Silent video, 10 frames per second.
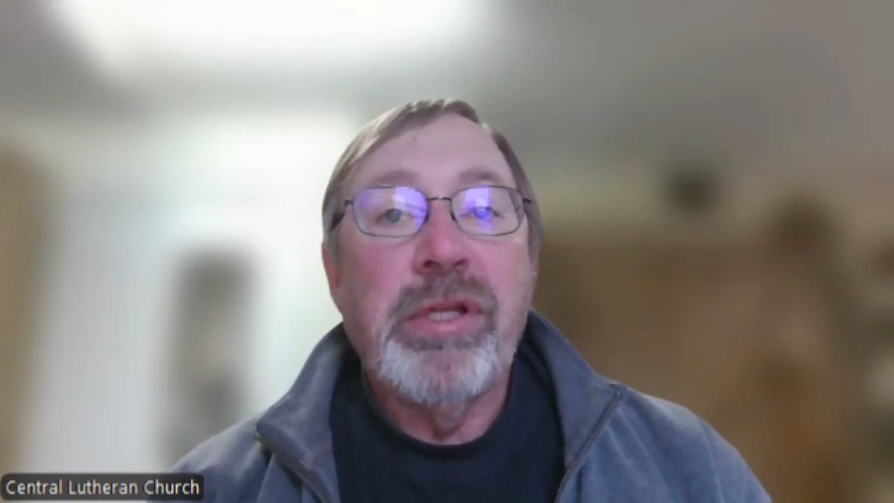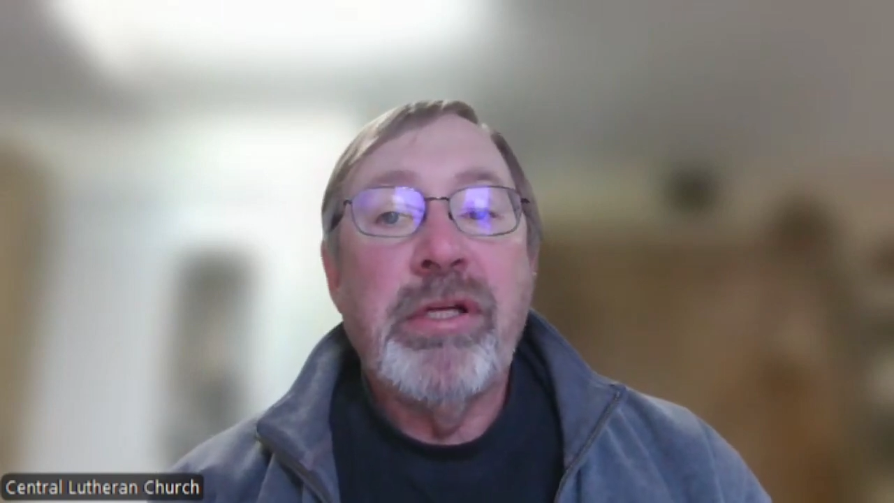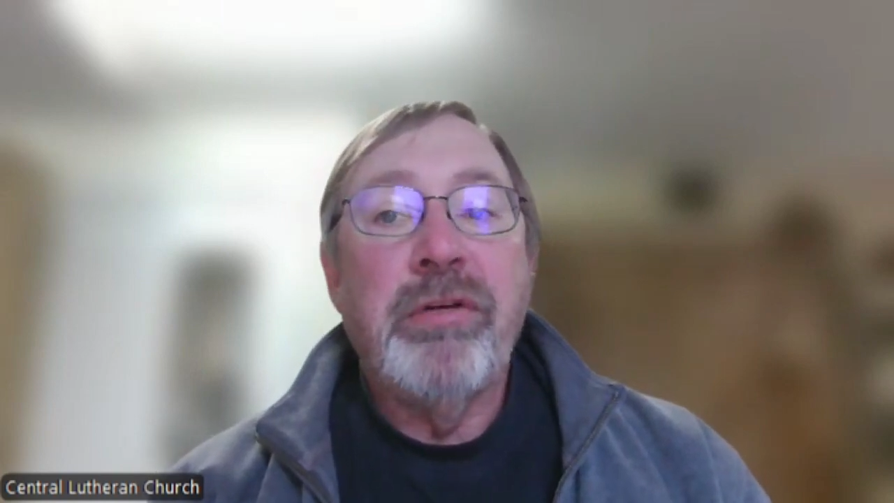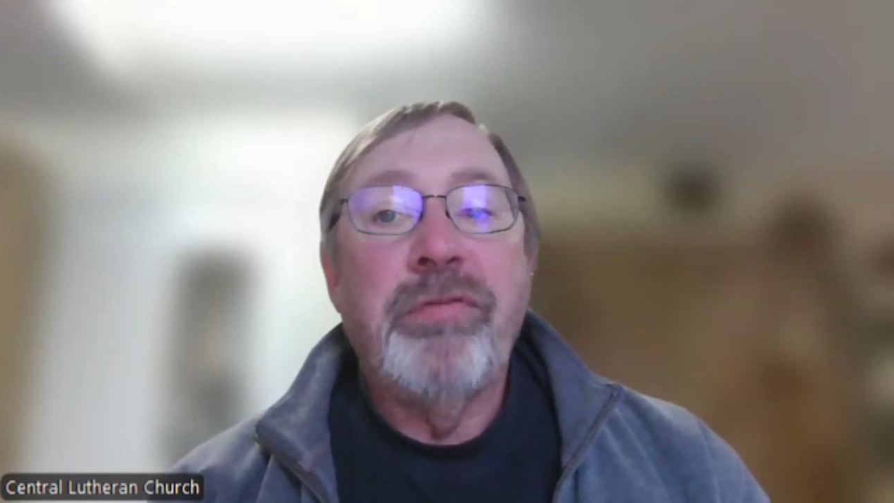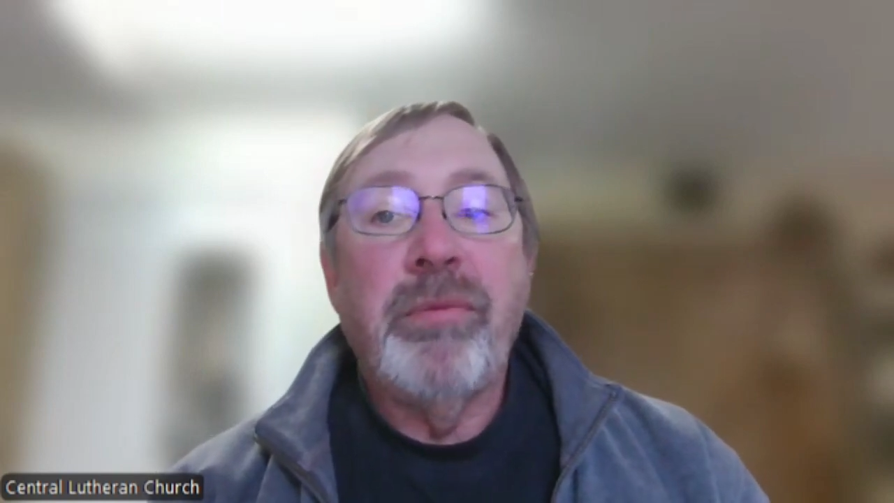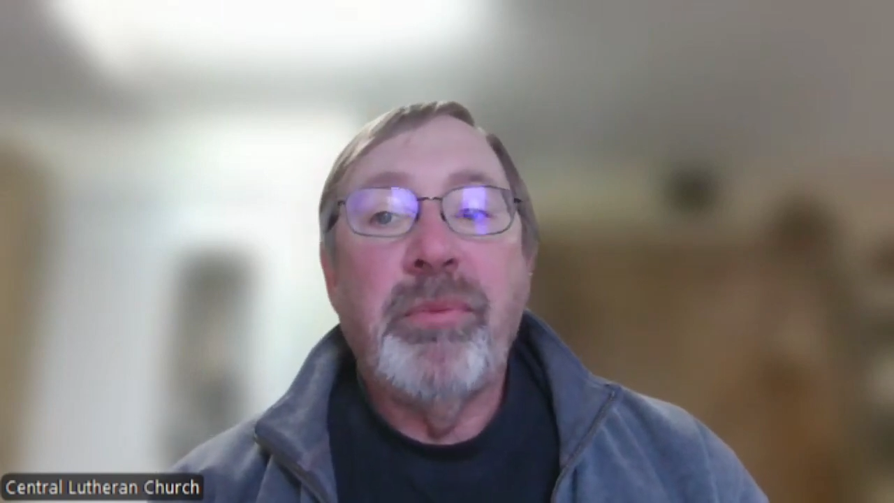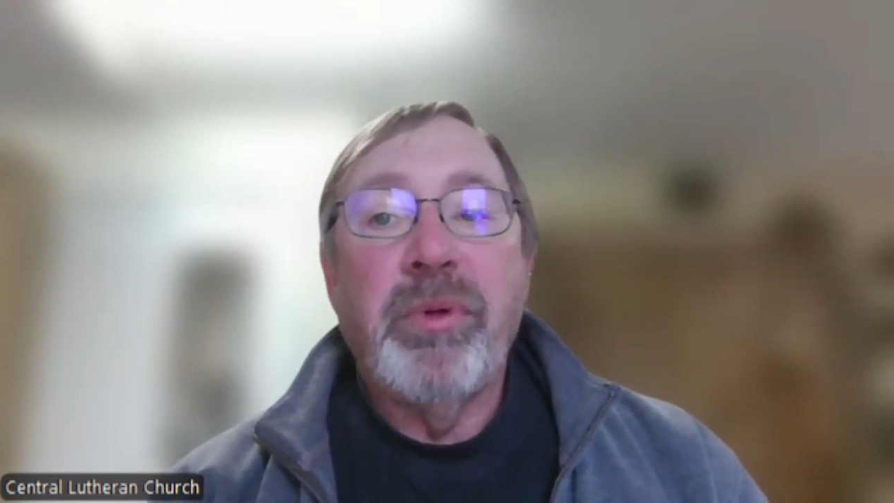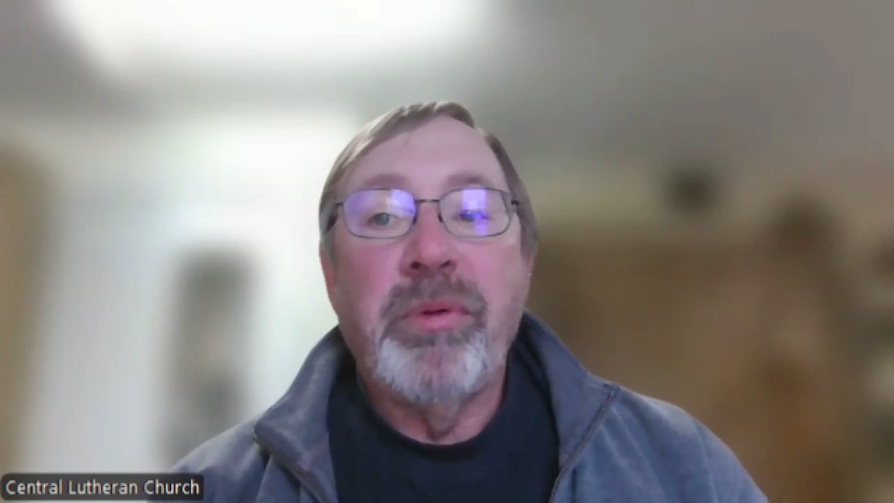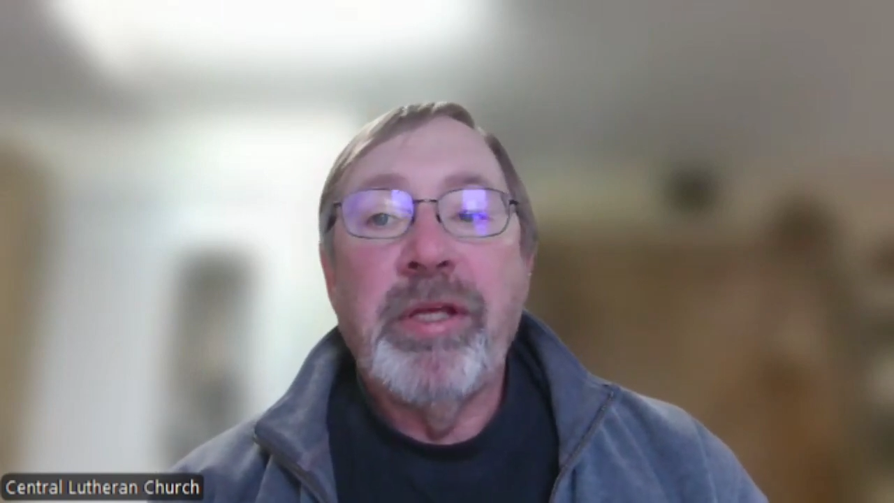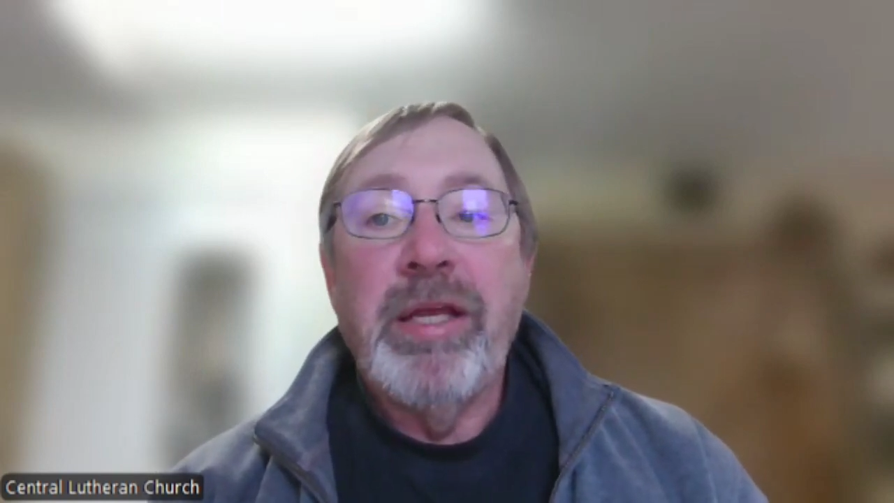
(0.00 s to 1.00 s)
Letter from a
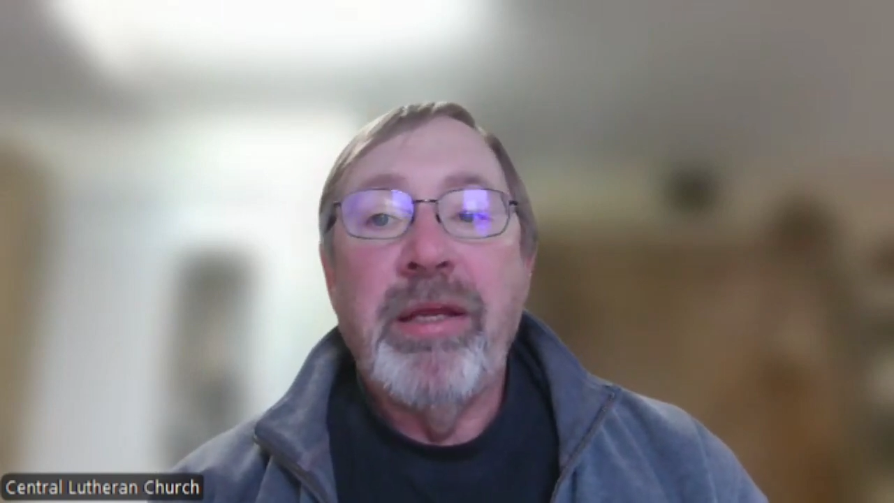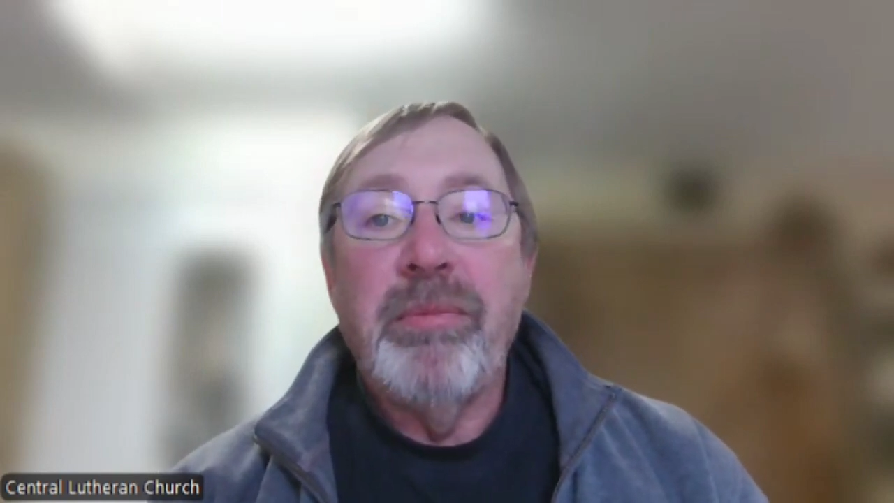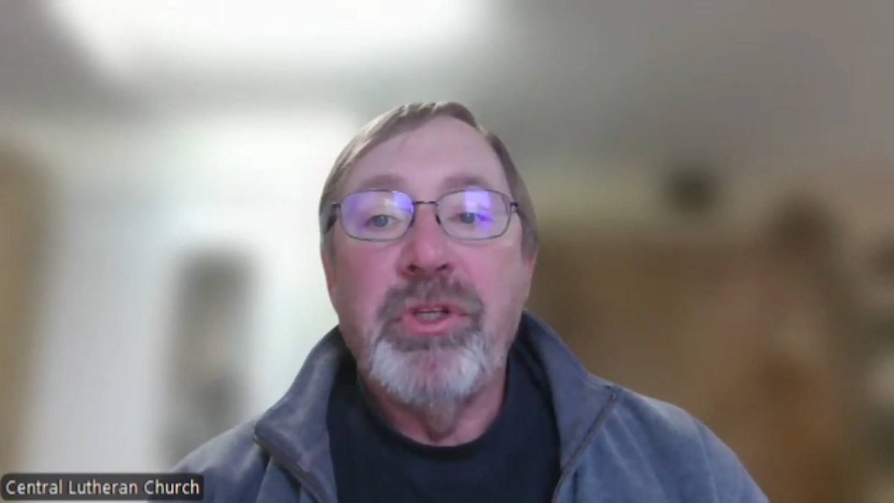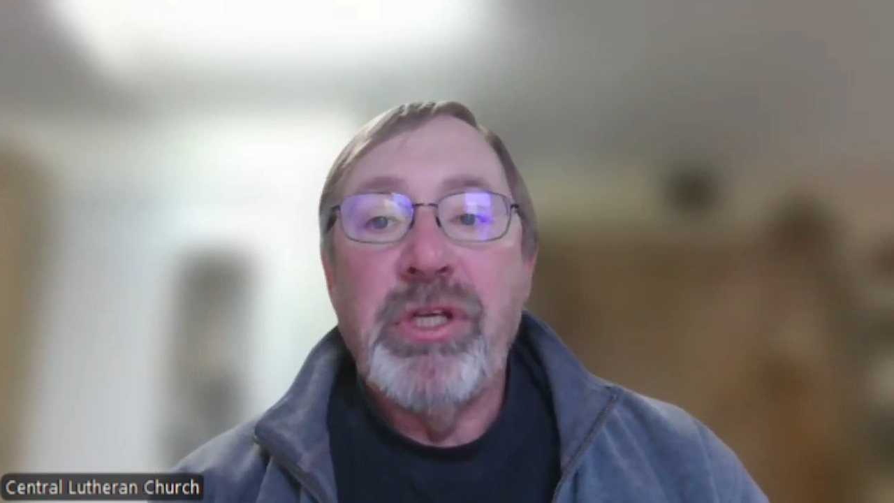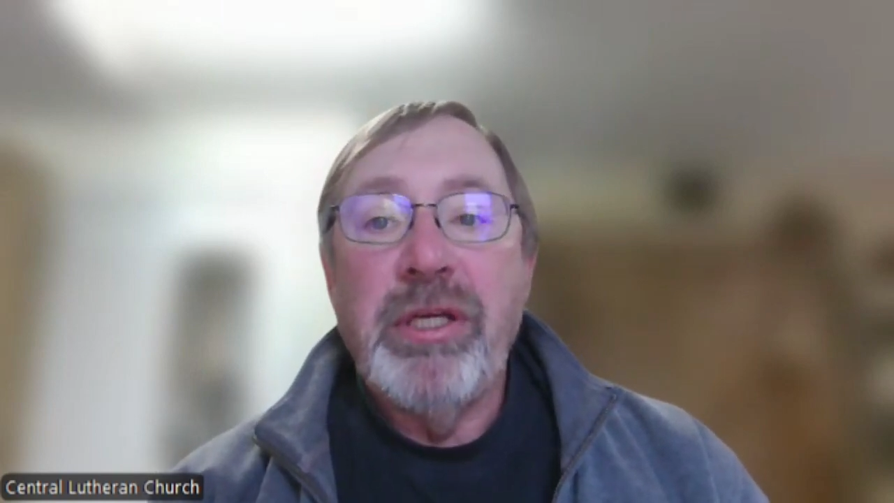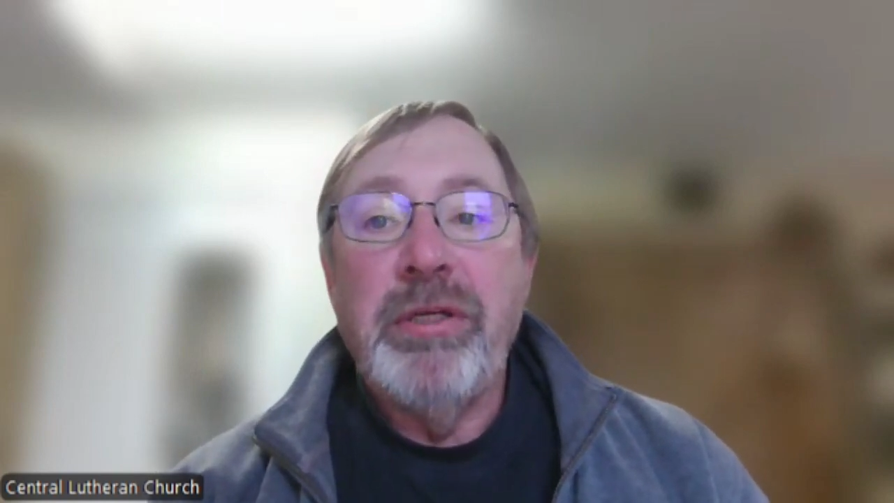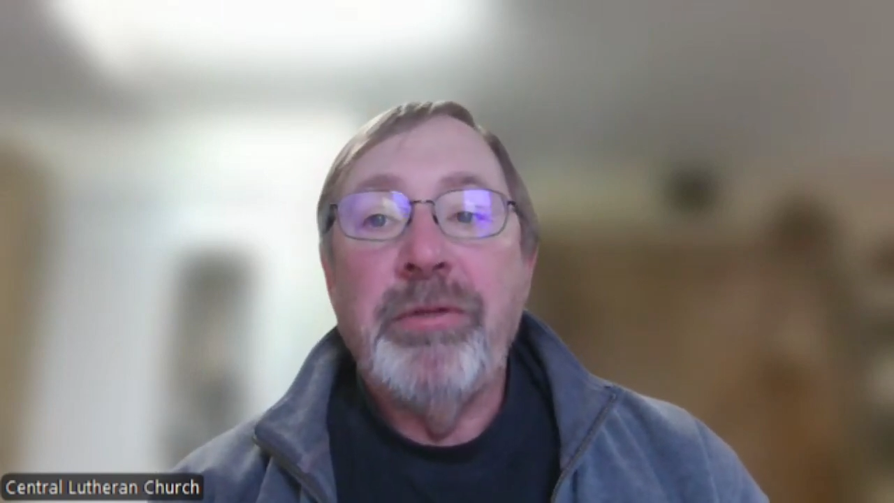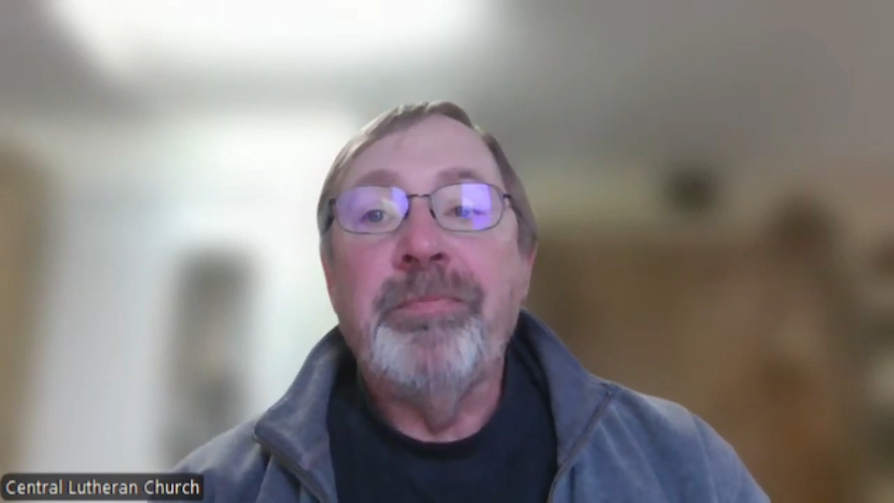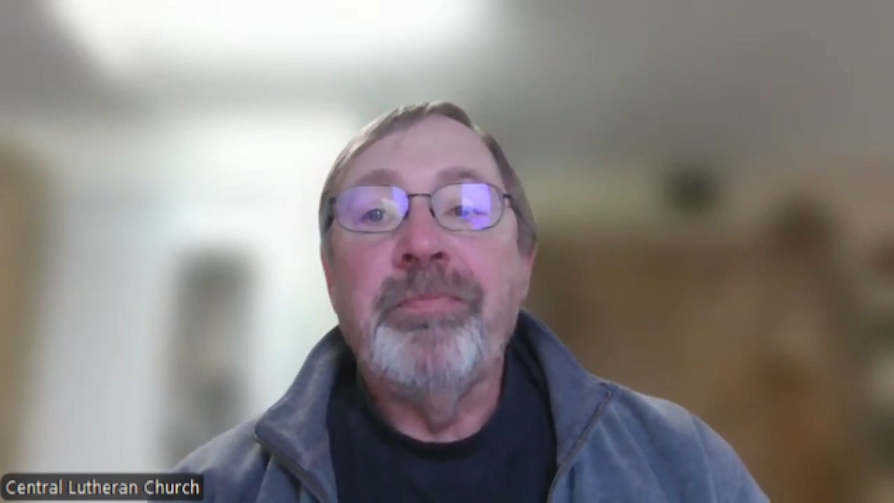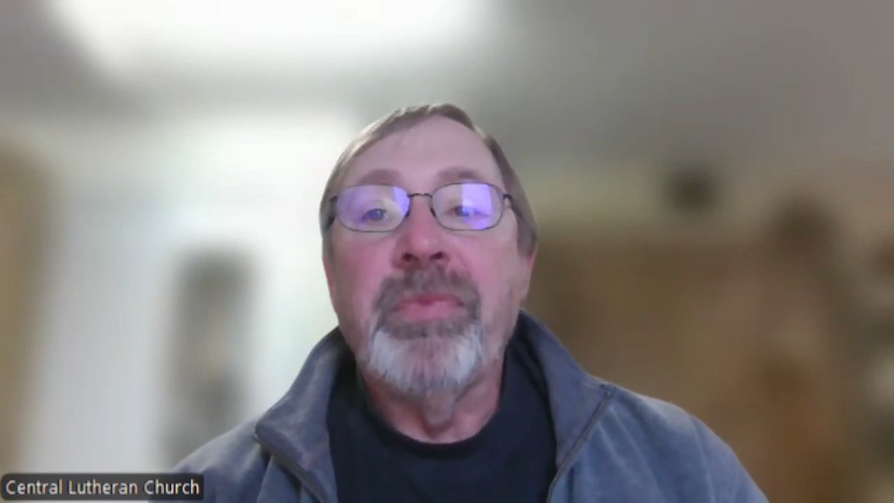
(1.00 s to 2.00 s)
Birmingham
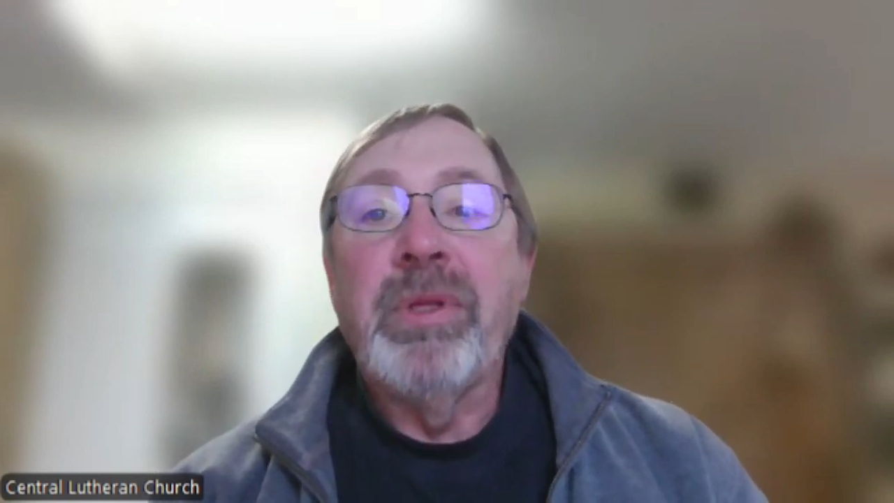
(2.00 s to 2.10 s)
Jail.